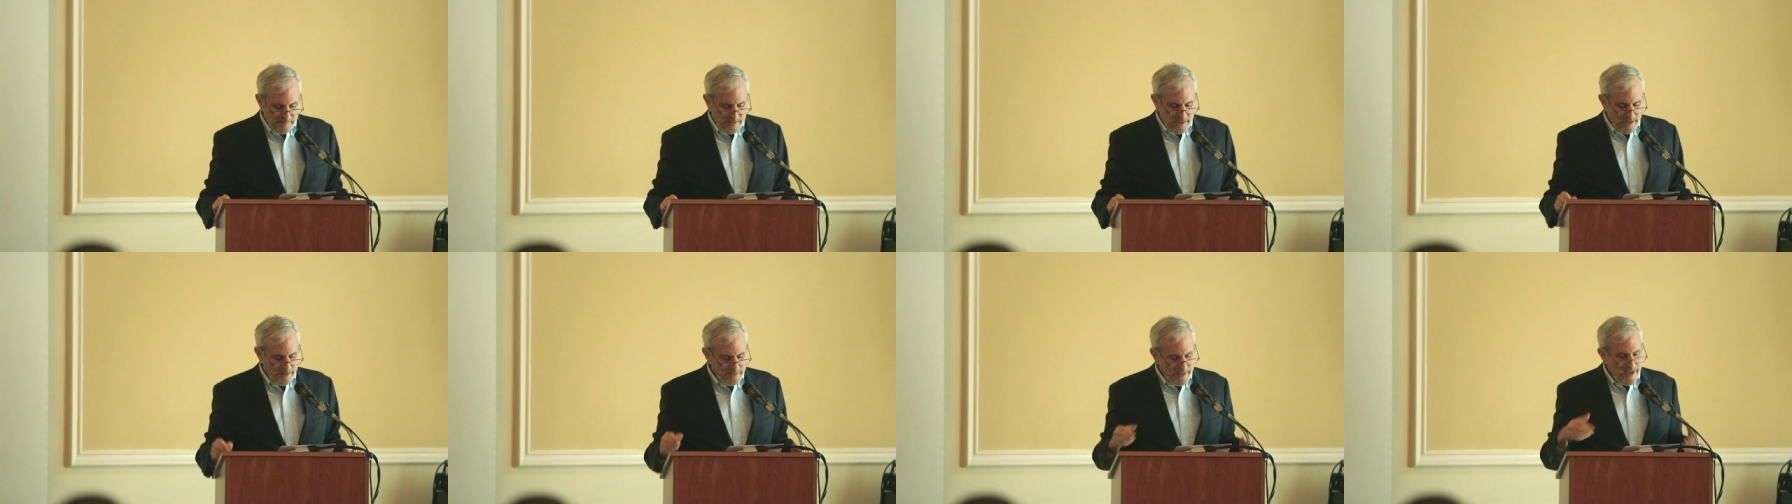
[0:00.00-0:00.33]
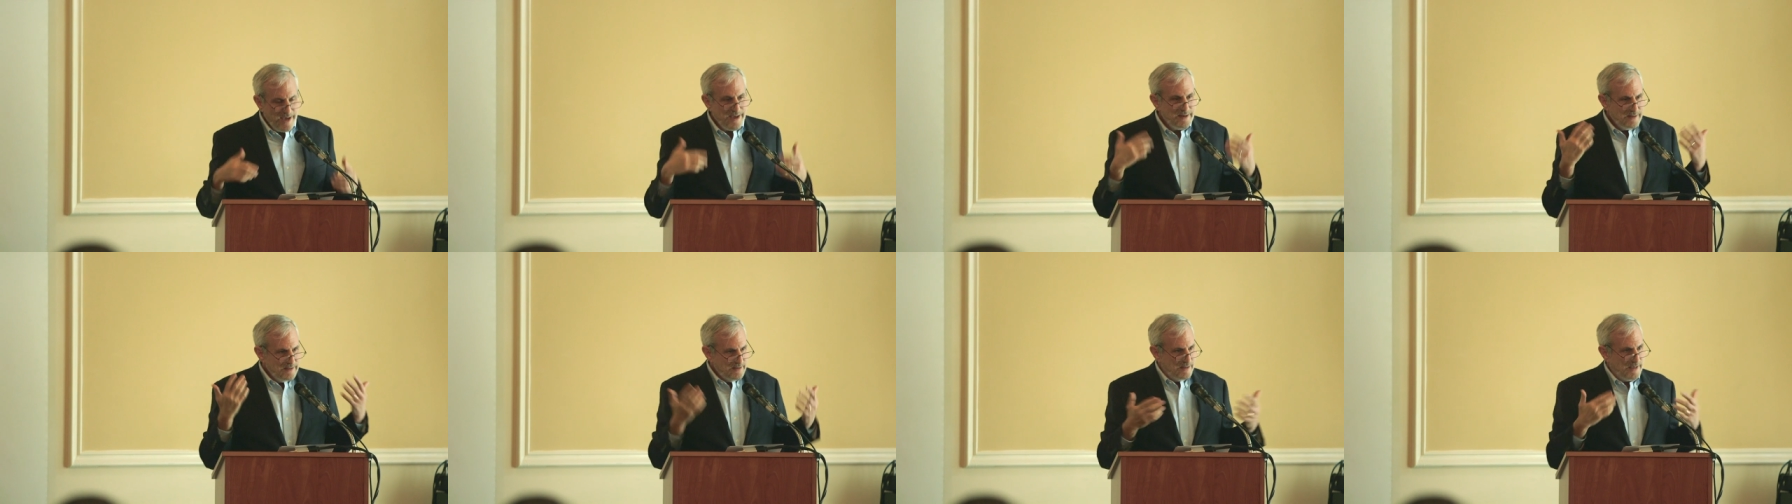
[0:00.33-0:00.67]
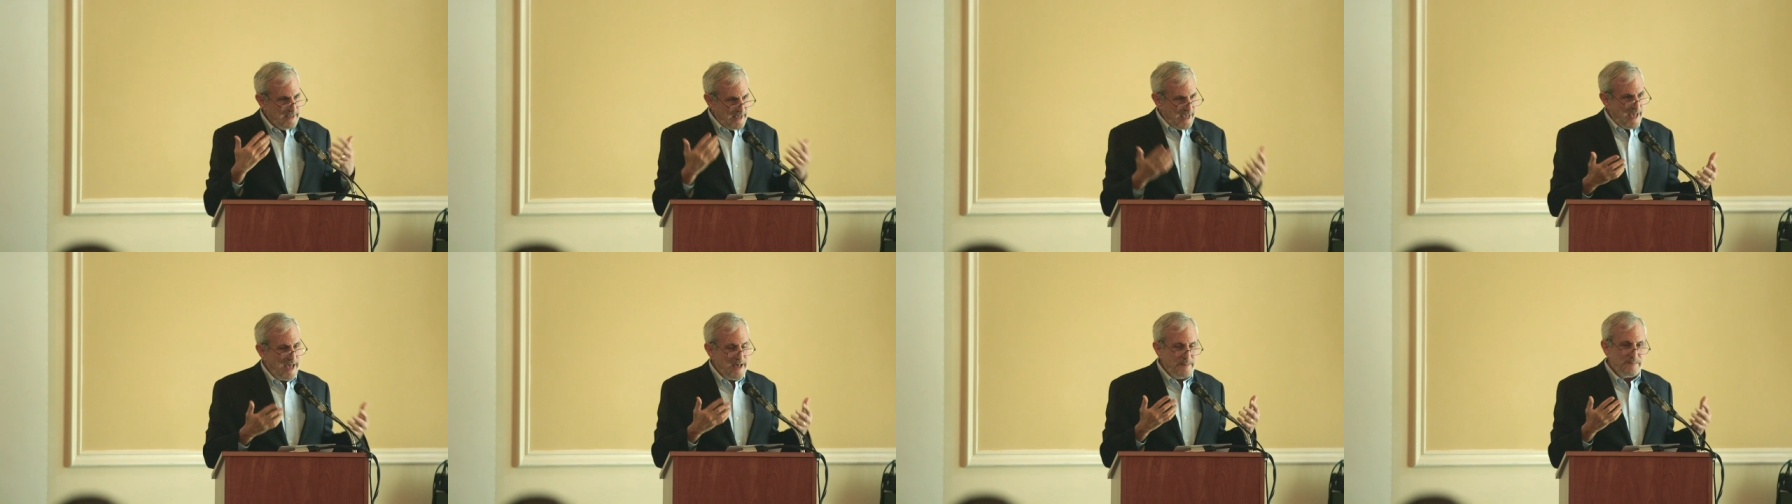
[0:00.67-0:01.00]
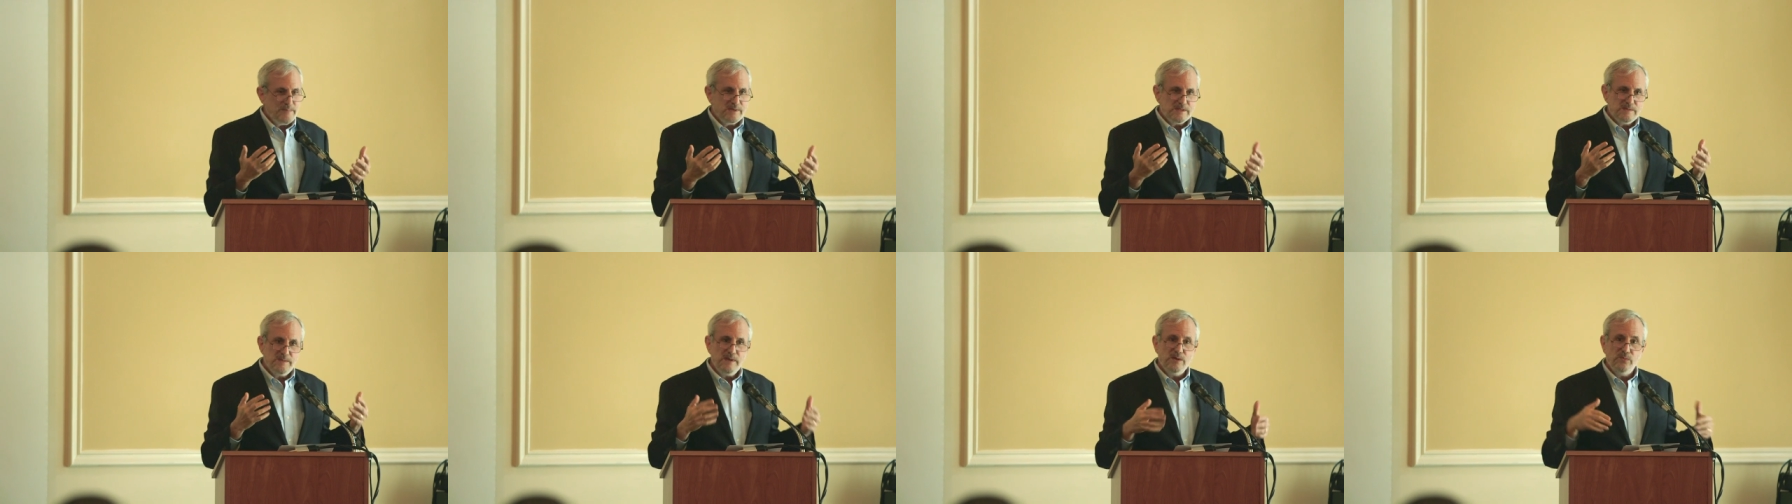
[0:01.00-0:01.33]
And that gap
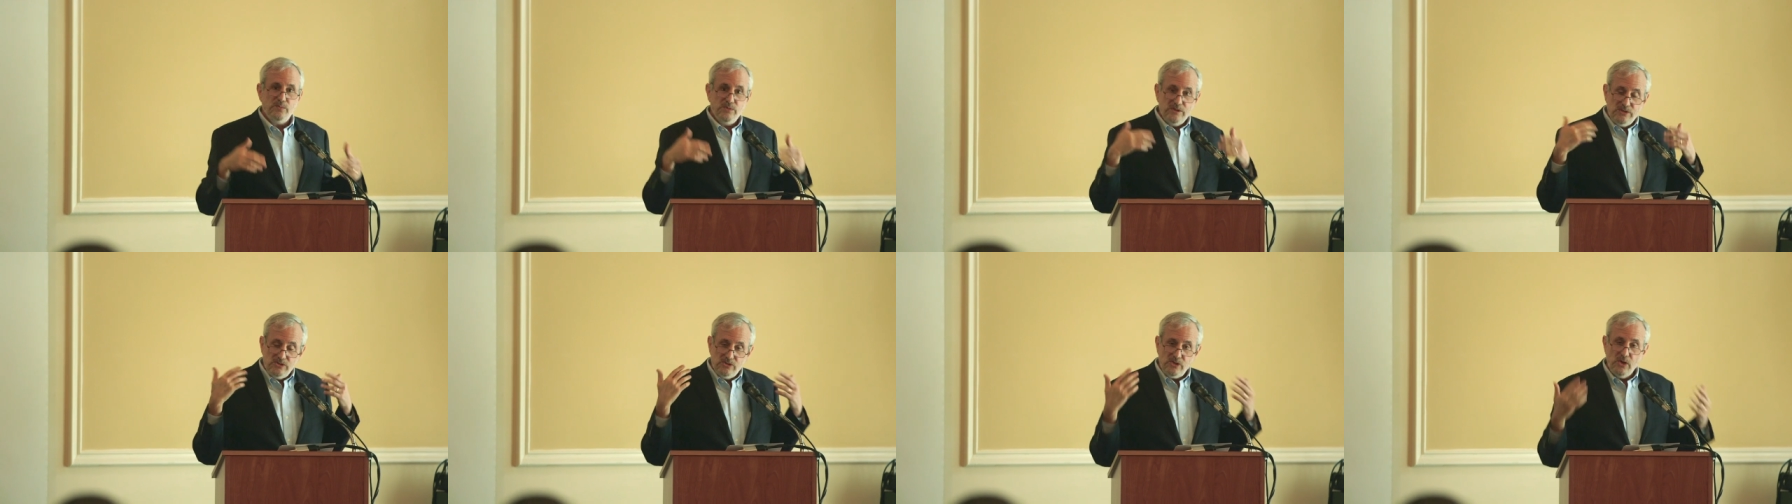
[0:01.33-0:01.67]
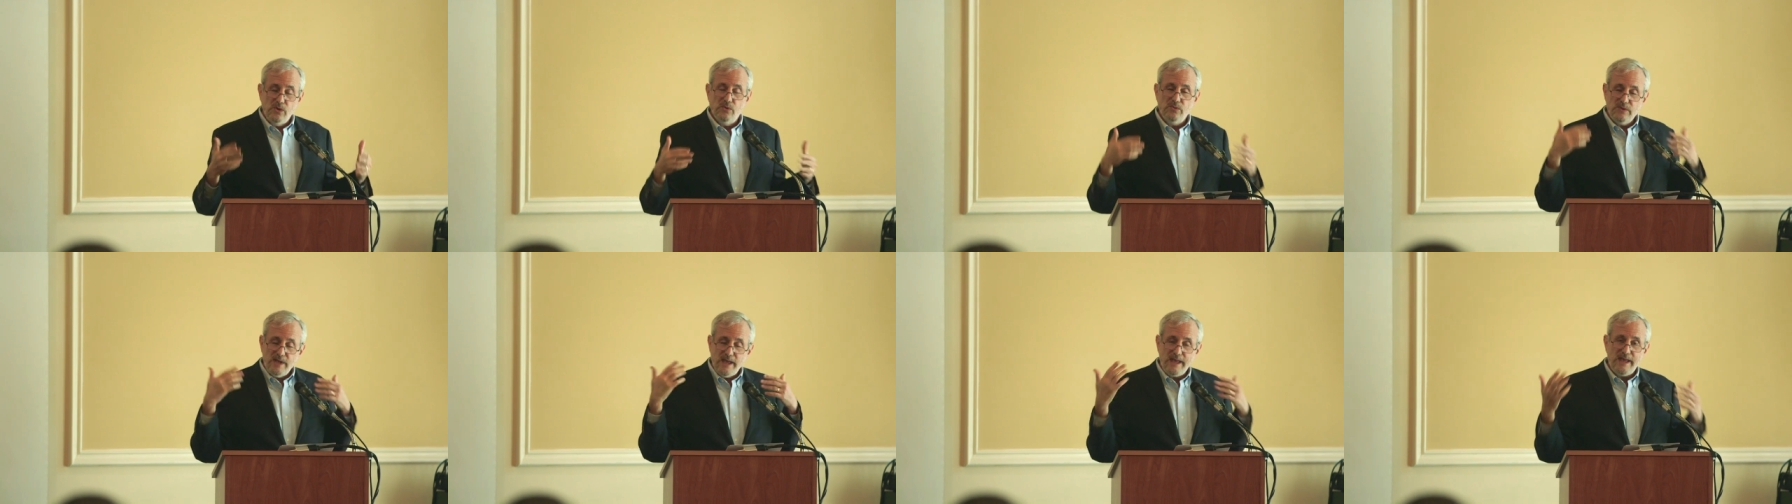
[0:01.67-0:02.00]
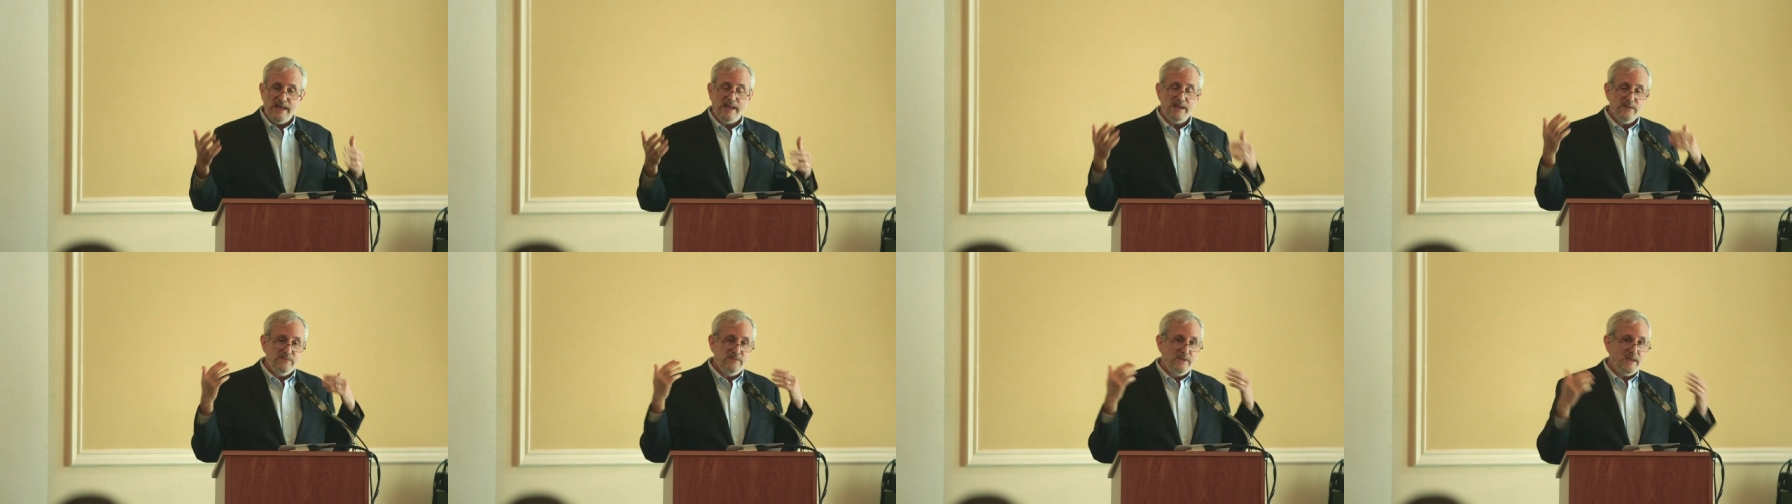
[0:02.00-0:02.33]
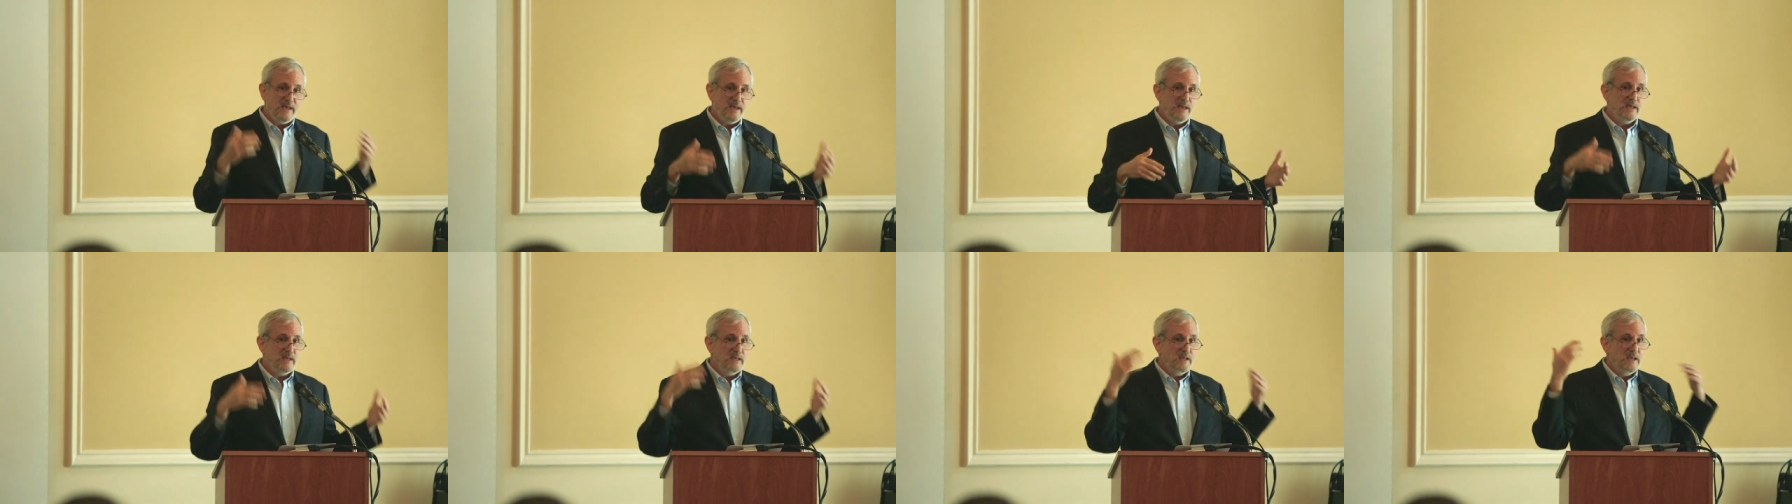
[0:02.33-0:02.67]
has meant we don't have
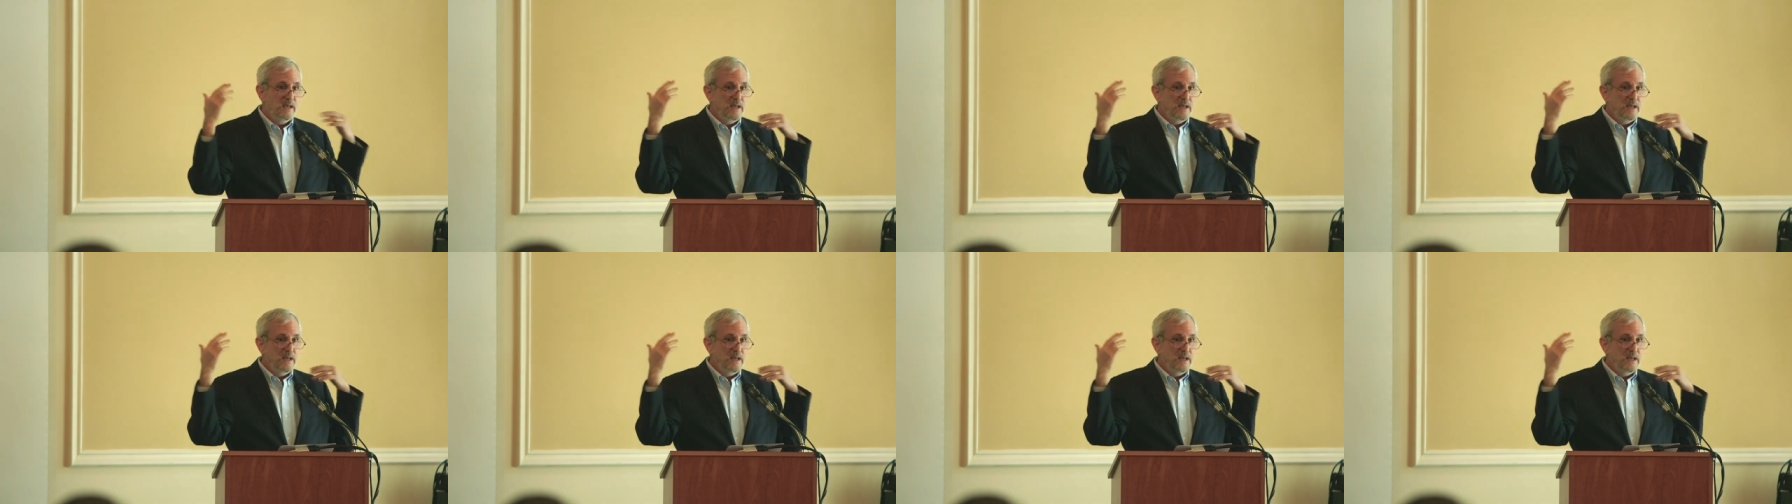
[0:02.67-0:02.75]
a